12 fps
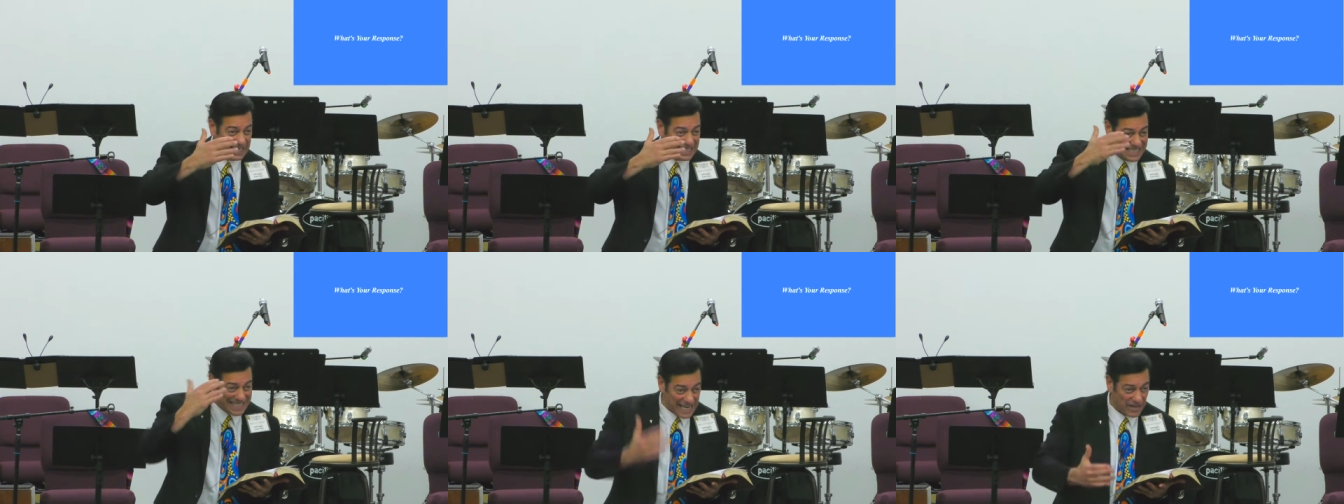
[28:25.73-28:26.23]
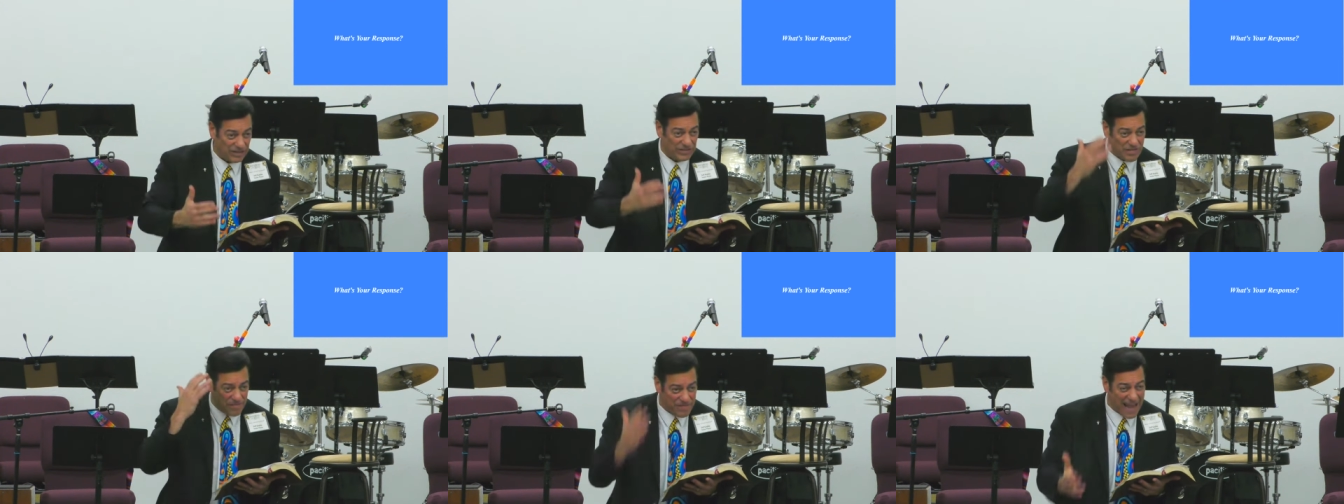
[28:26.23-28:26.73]
settled
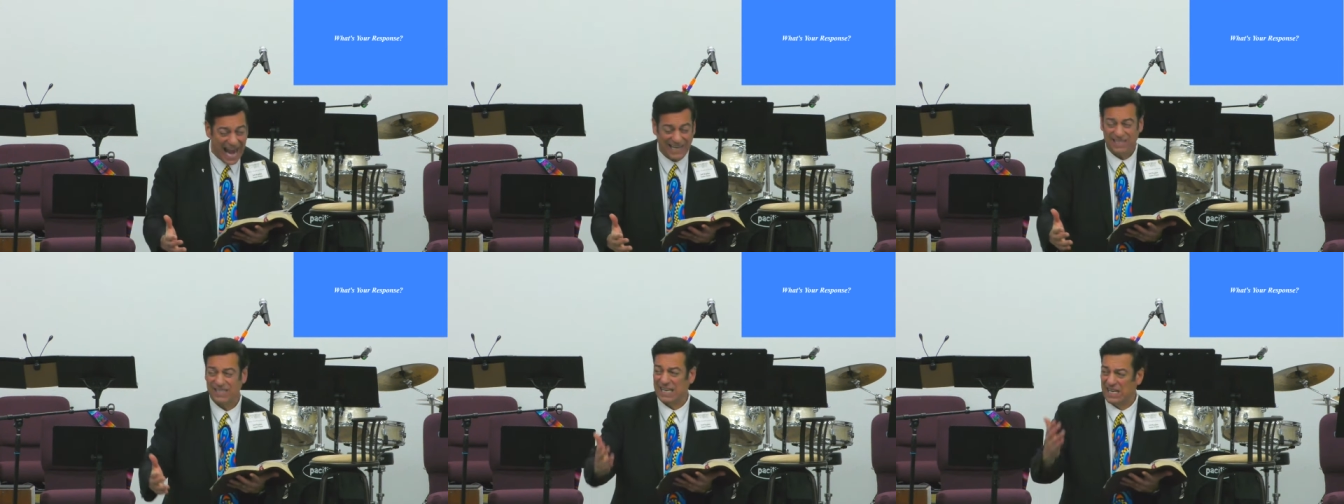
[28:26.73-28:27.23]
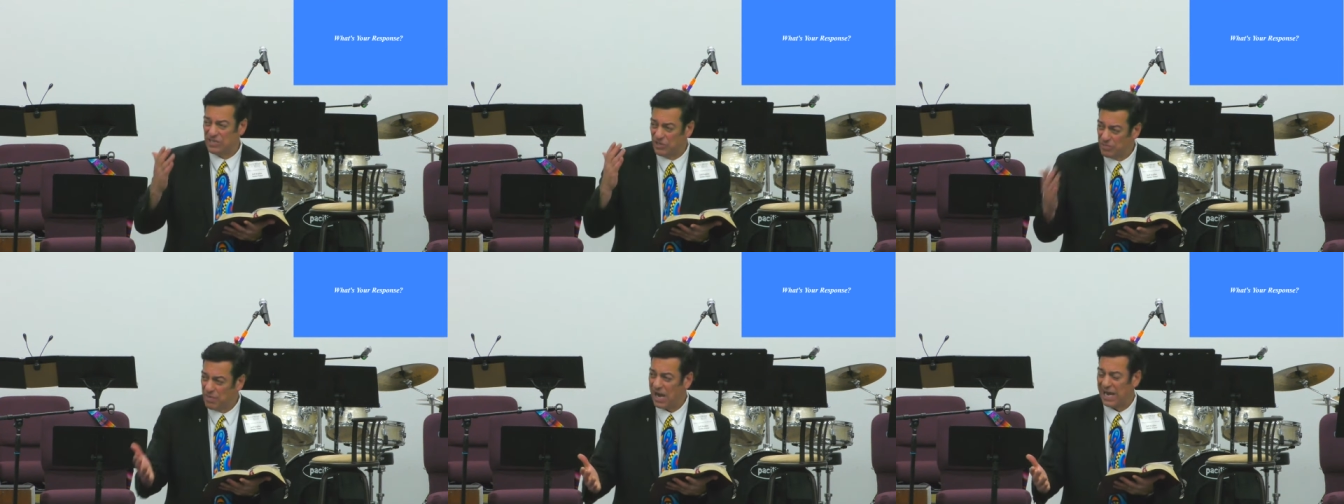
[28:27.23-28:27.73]
fact in your
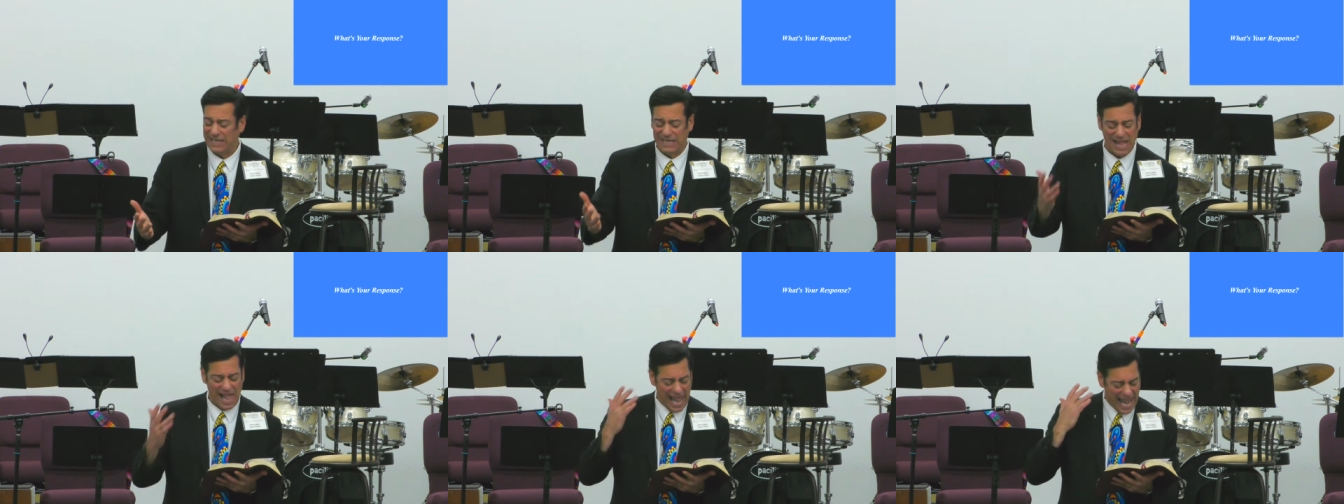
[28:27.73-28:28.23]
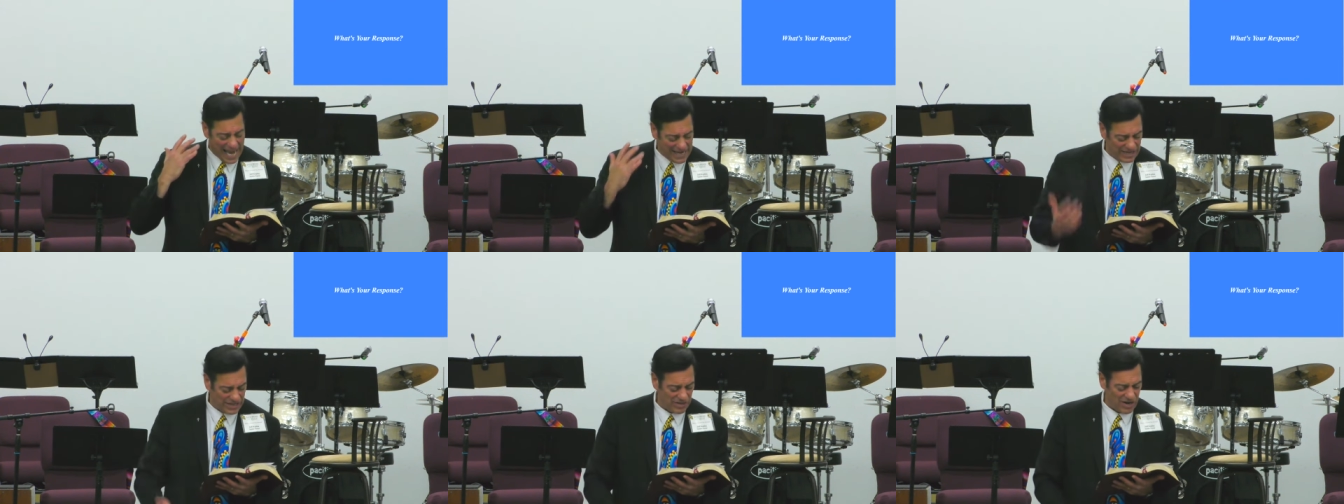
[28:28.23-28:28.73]
mind and
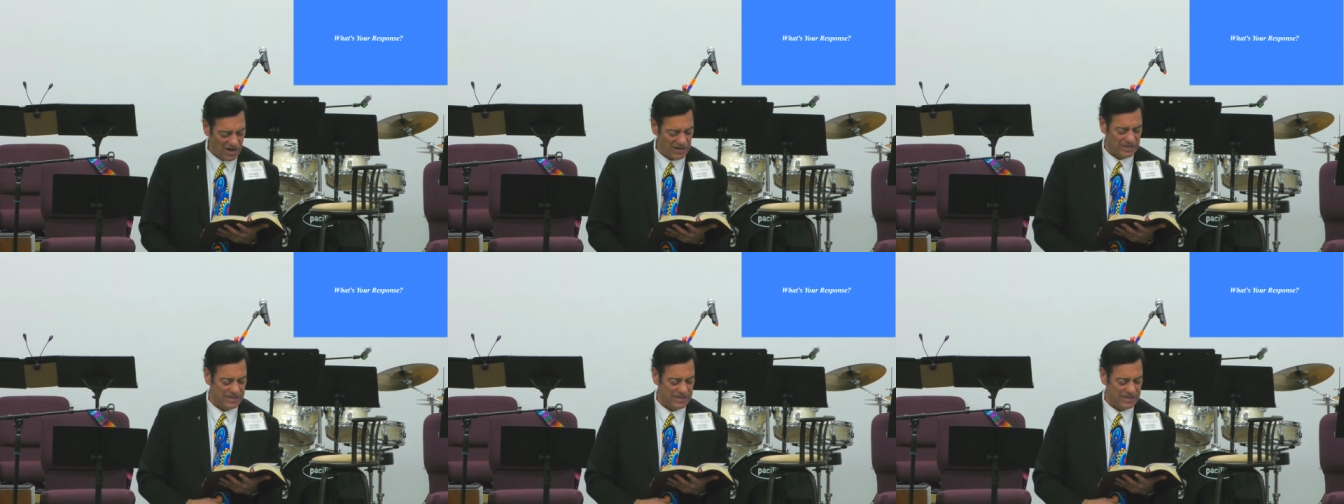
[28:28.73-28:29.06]
in your heart.